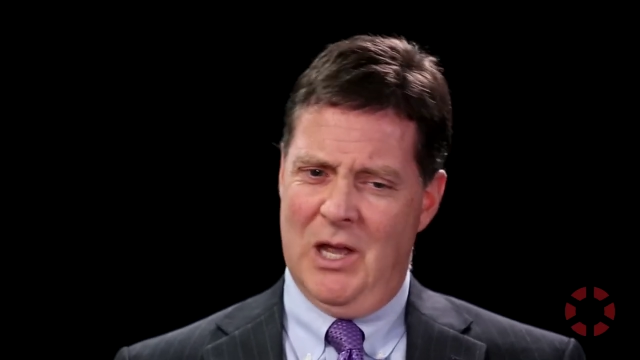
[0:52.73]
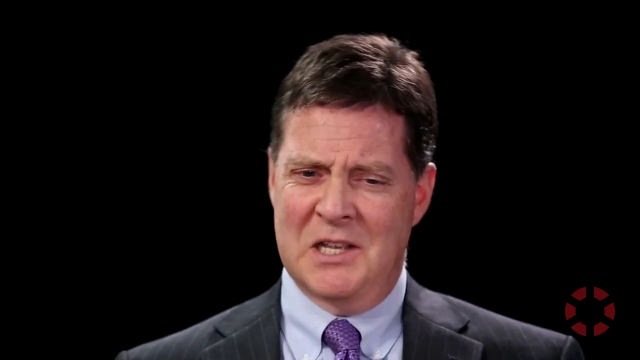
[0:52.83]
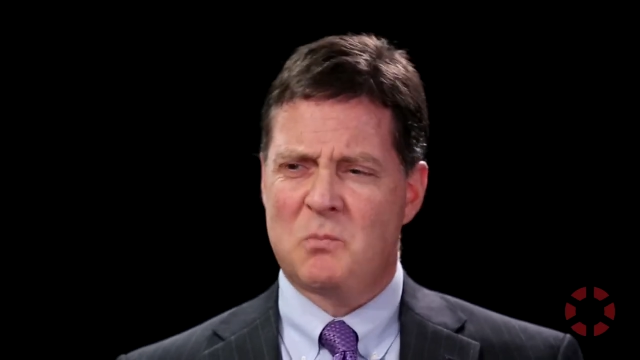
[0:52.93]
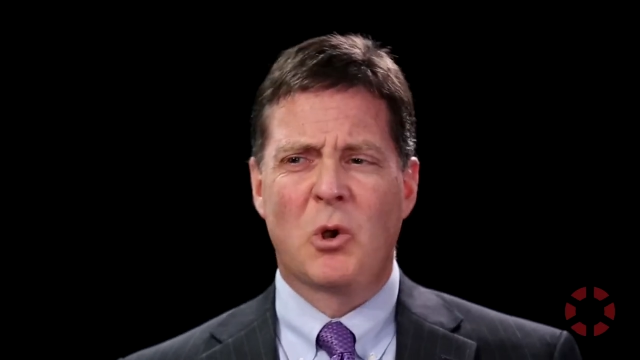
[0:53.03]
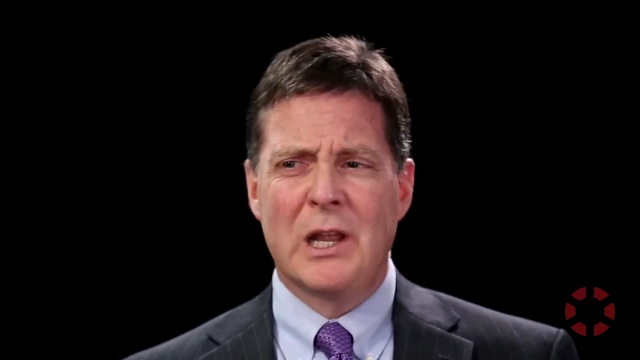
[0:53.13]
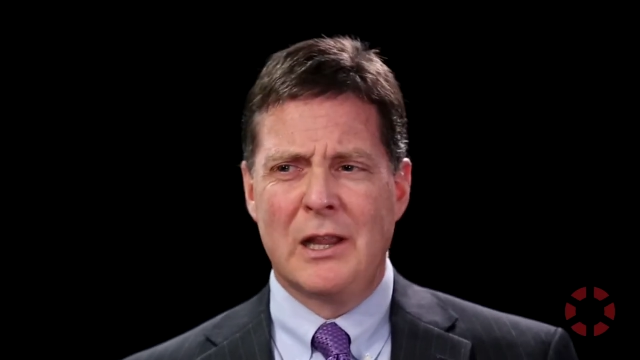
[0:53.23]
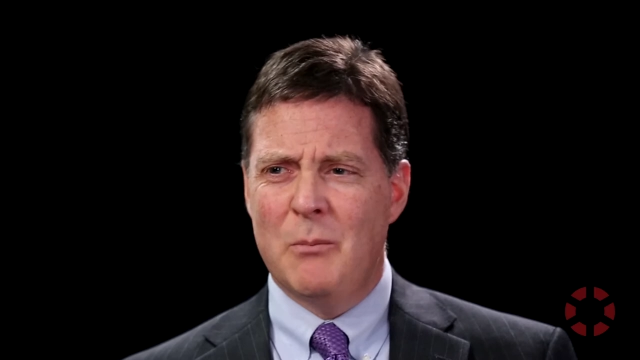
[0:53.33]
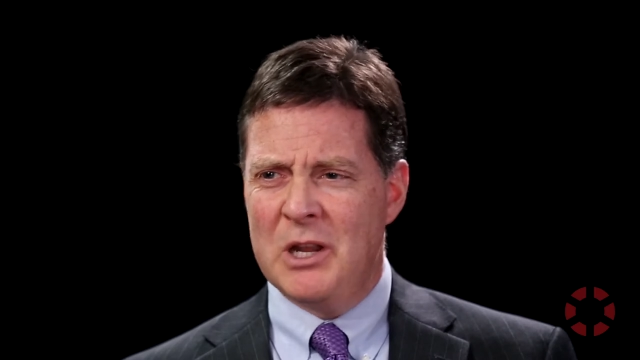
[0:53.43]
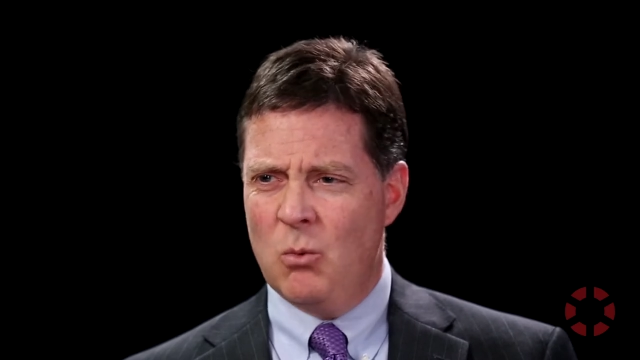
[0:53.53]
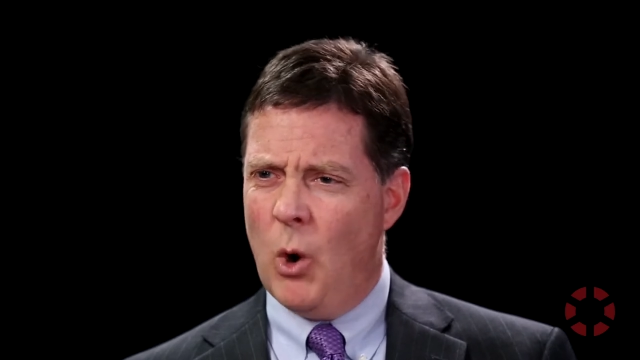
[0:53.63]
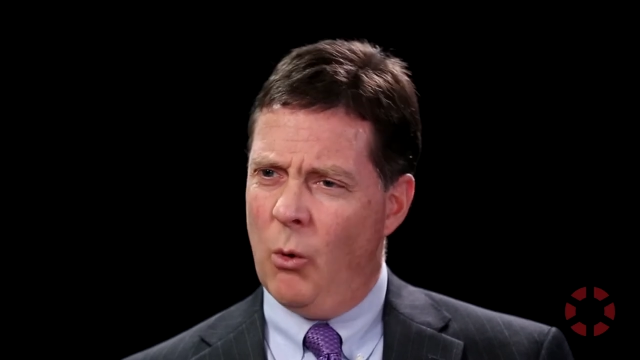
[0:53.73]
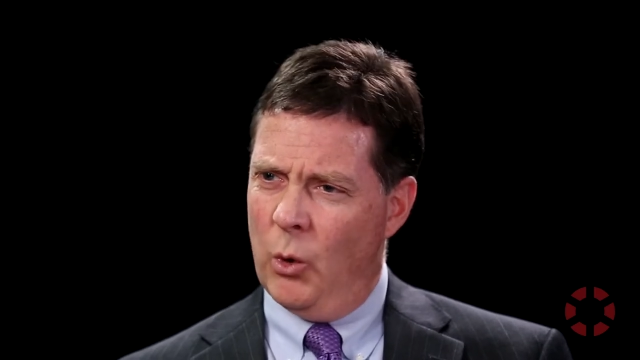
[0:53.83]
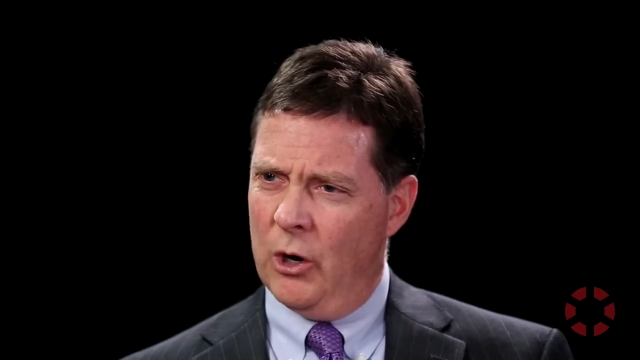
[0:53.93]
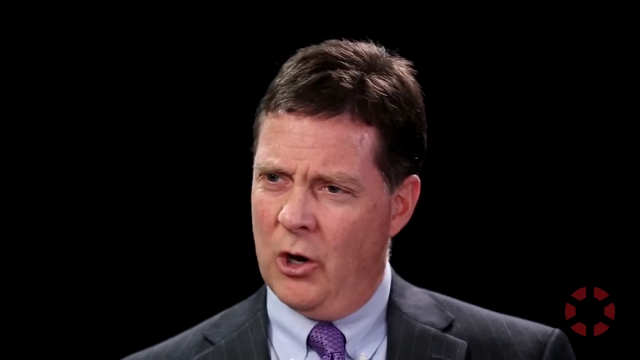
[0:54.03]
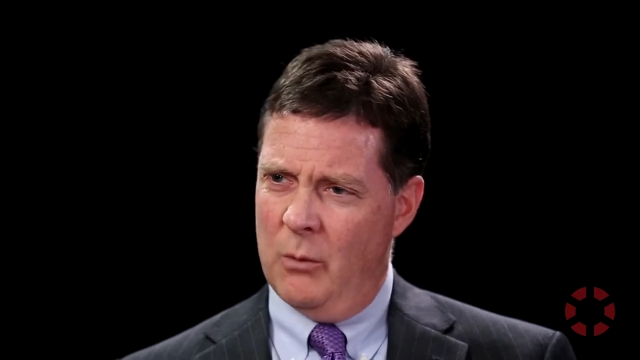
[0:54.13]
It's pretty limited what
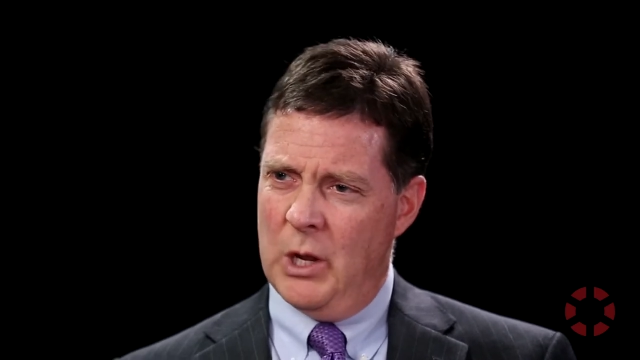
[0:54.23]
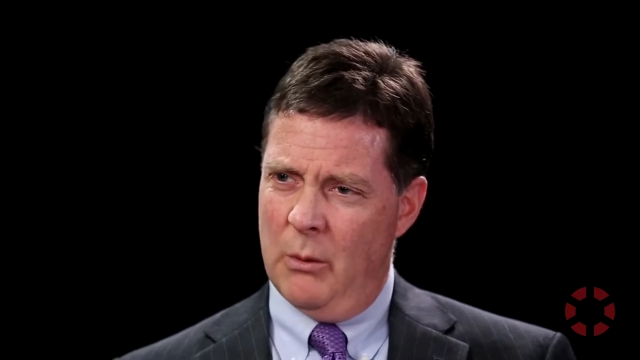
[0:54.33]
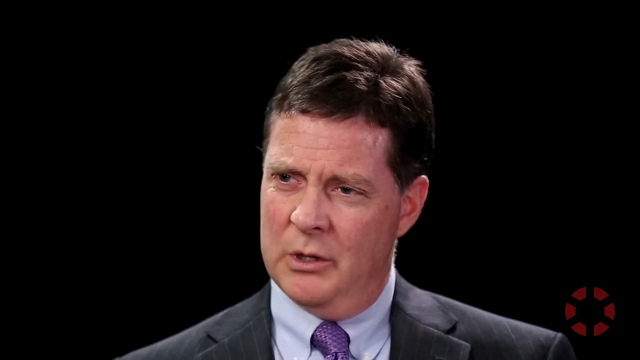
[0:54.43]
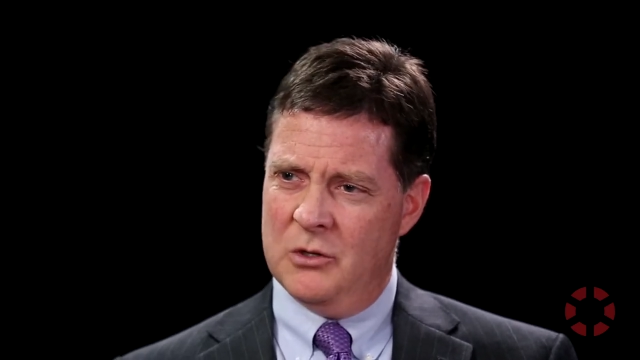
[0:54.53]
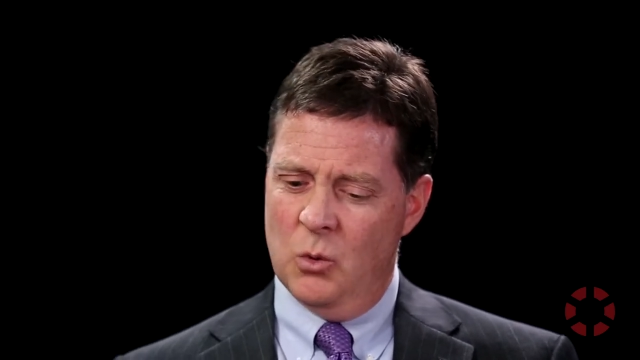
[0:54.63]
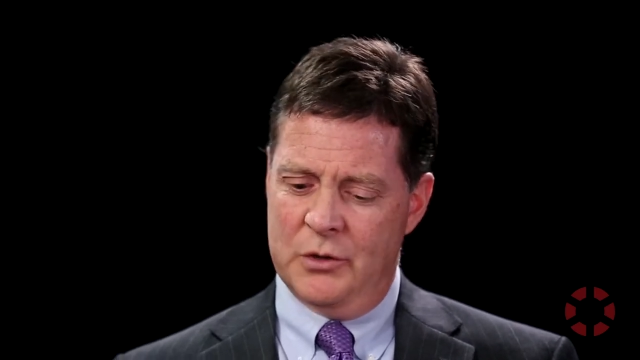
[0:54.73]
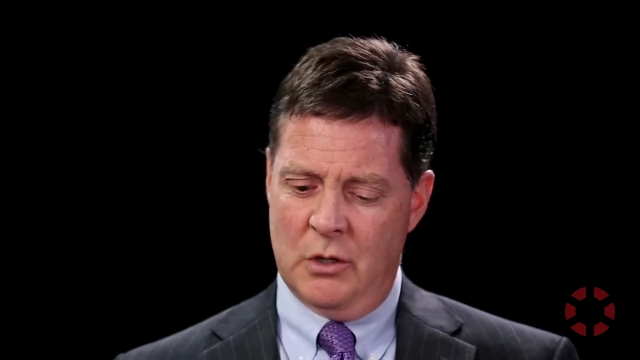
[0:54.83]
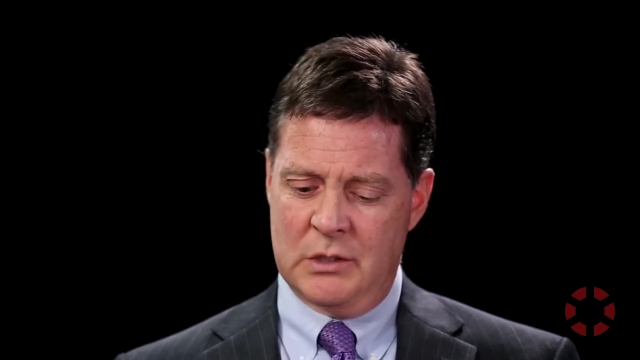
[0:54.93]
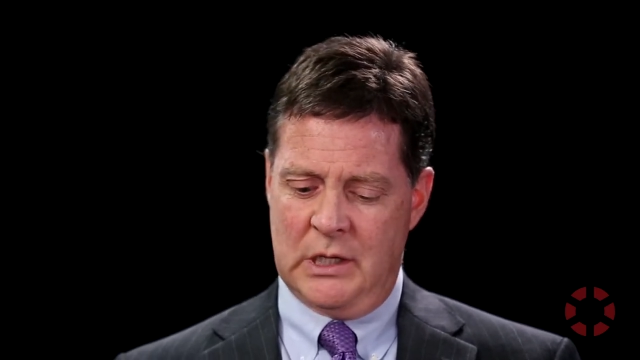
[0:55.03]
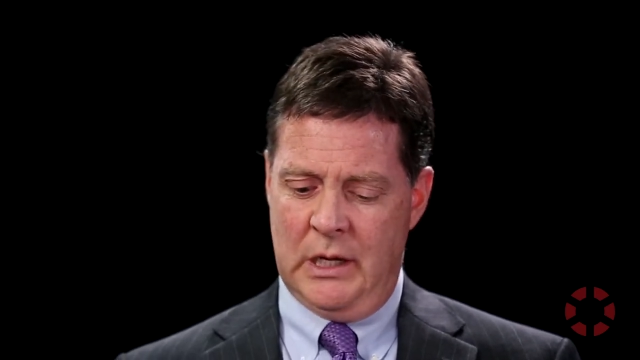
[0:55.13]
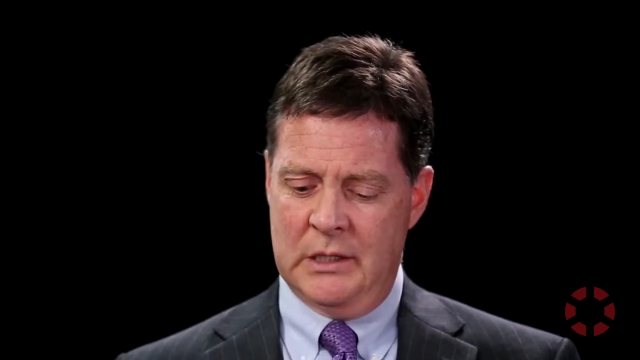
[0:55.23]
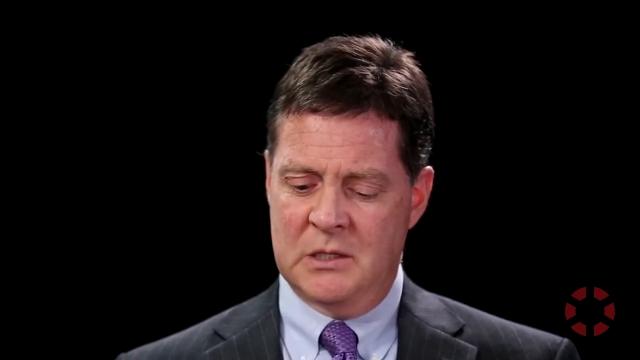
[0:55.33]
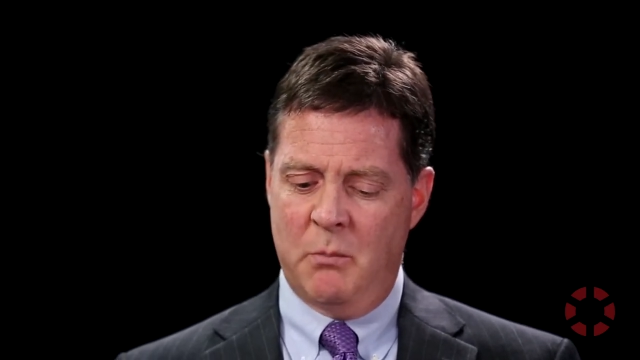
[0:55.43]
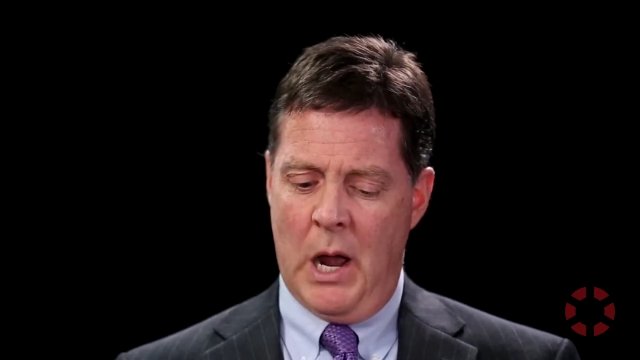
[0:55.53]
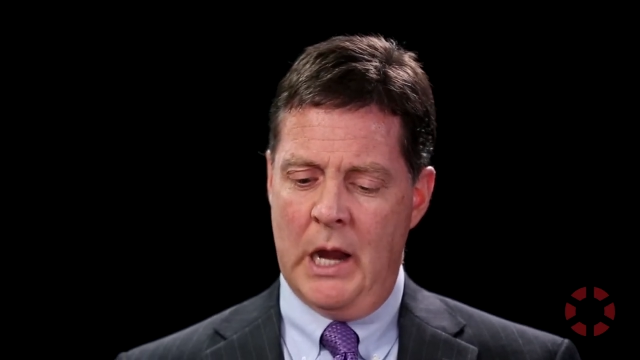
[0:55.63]
we're going to be able to do with those
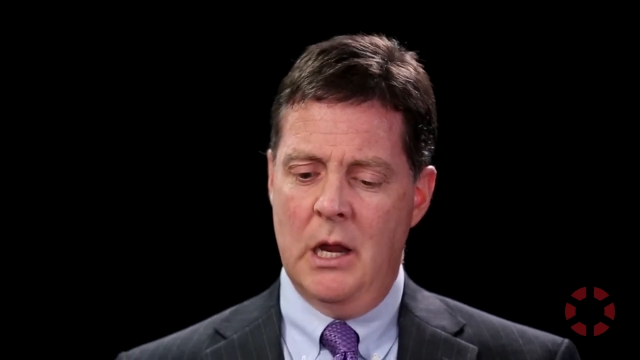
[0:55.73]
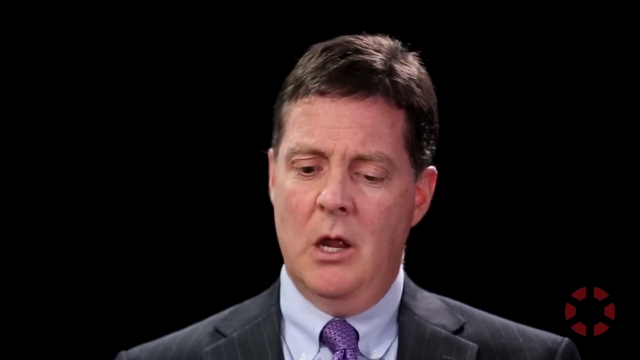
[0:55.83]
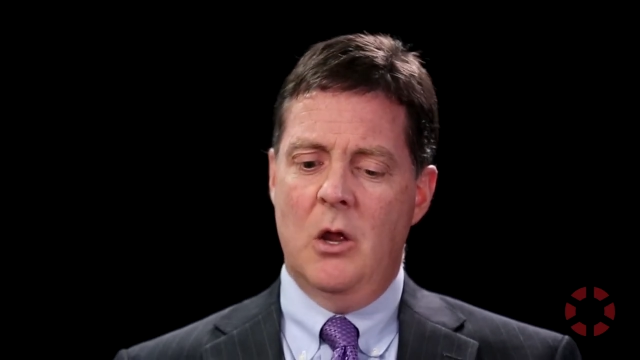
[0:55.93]
kids, but